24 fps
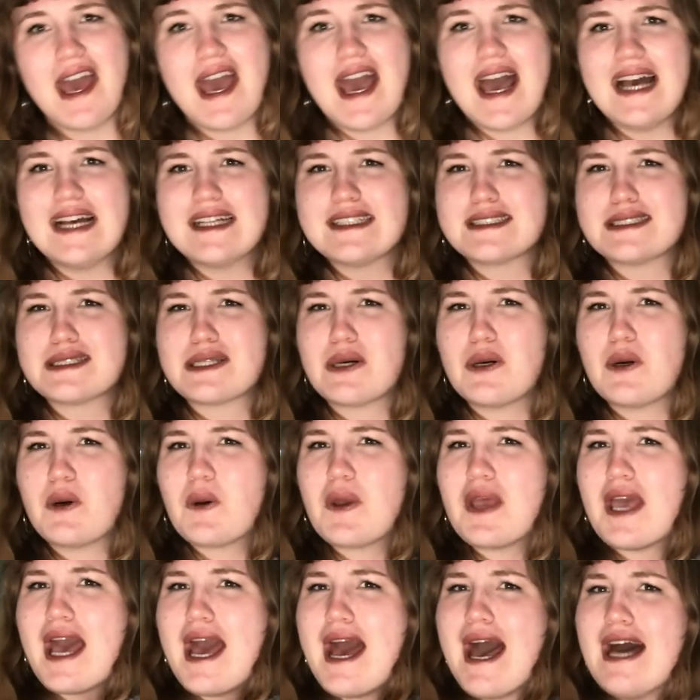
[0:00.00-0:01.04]
And so
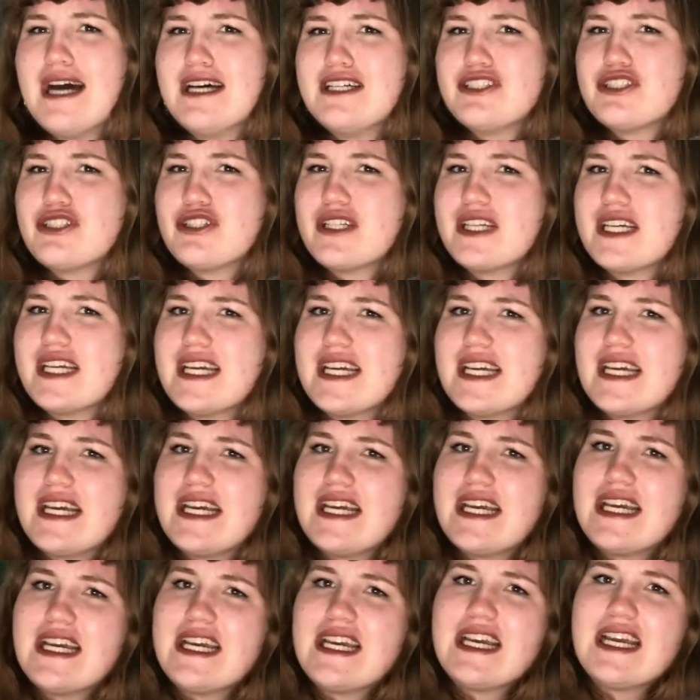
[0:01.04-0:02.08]

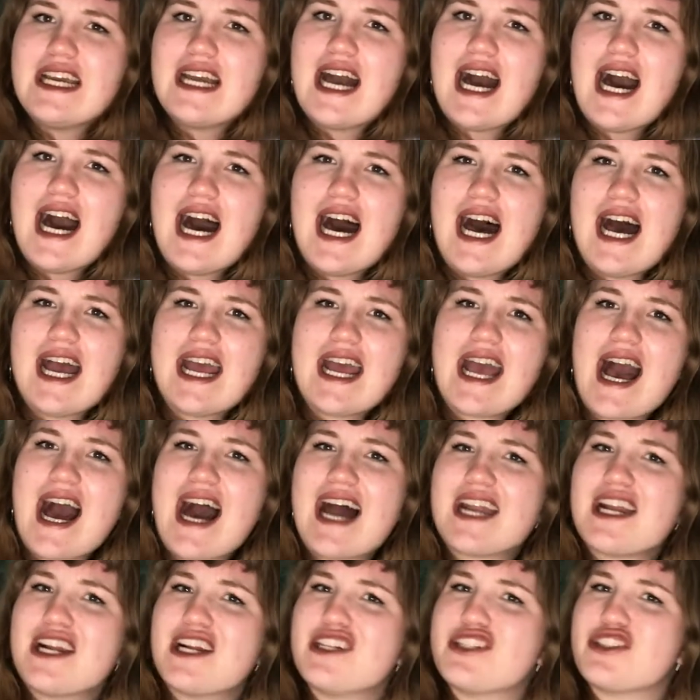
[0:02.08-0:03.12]
casually, I
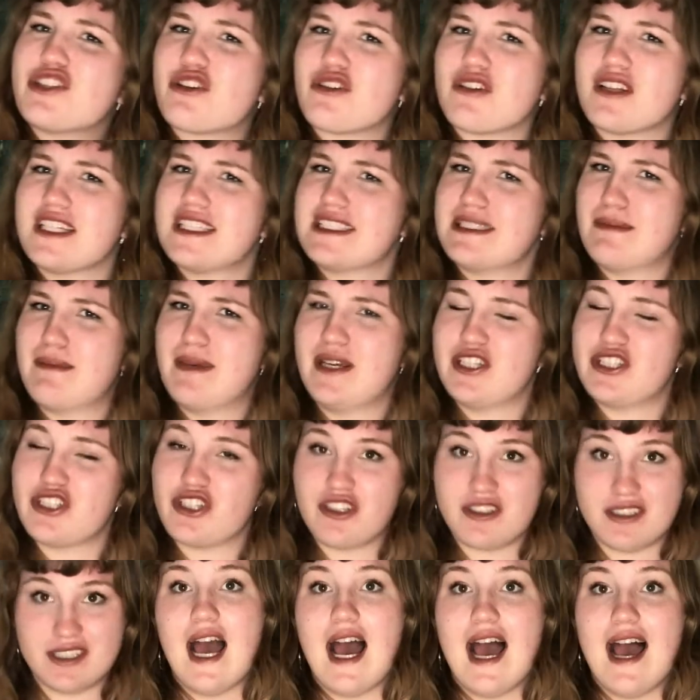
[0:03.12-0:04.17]
added a journalism
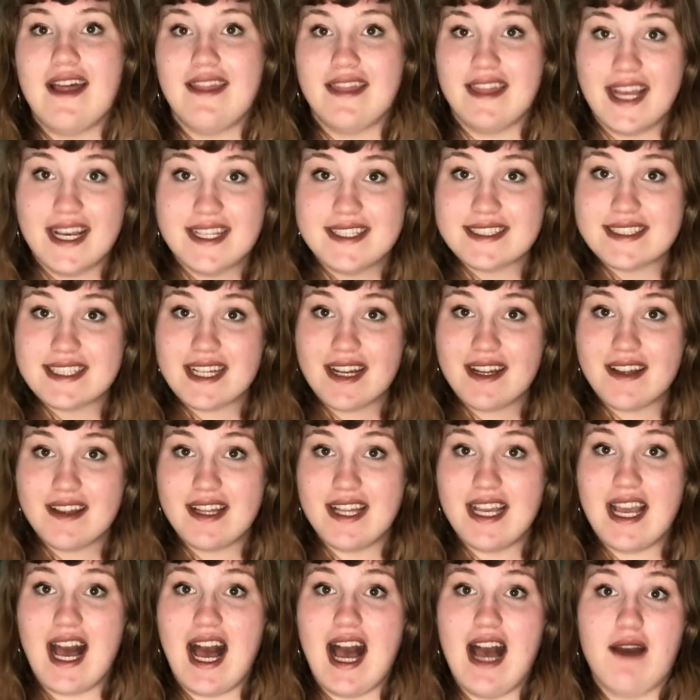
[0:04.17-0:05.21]
major. And then
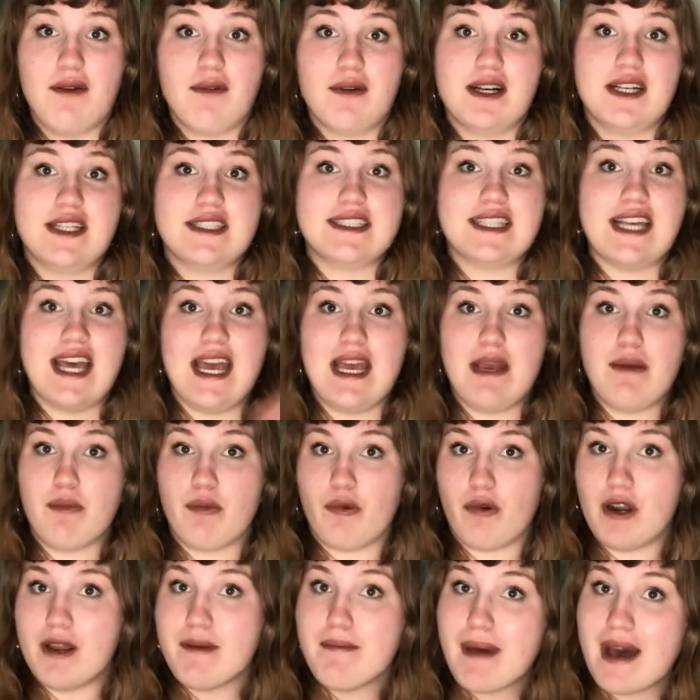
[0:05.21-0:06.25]
suddenly I was a
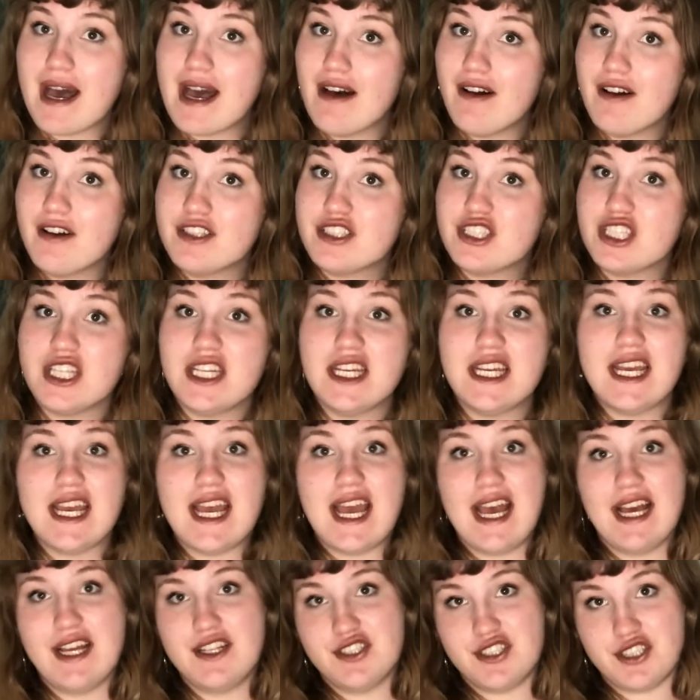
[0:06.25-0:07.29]
marine biology
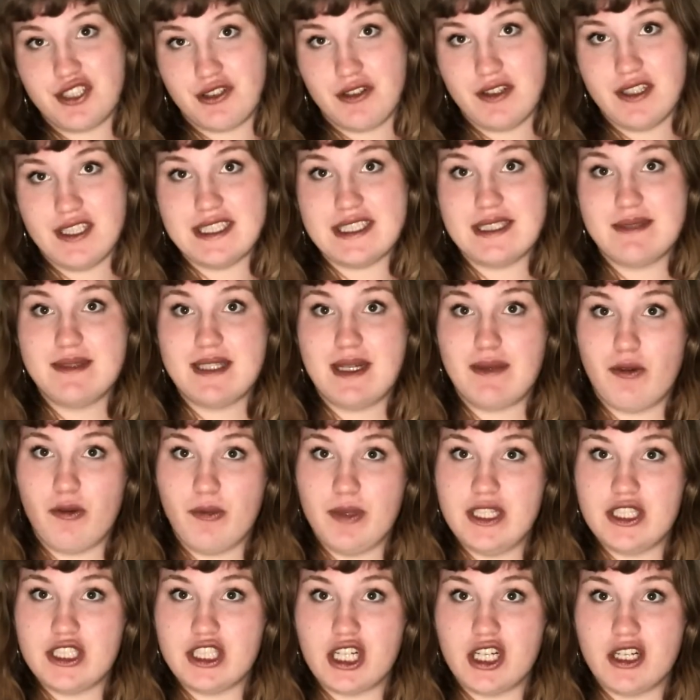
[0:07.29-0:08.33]
and journalism double
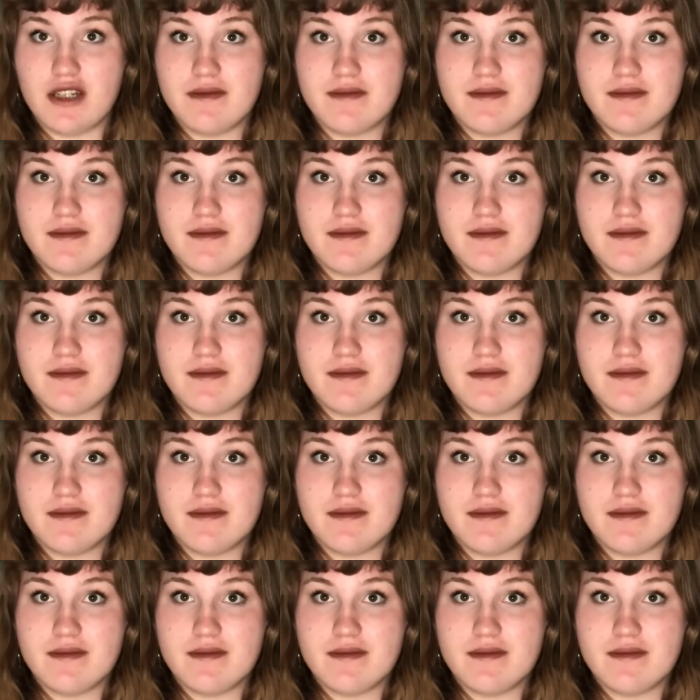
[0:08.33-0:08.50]
major.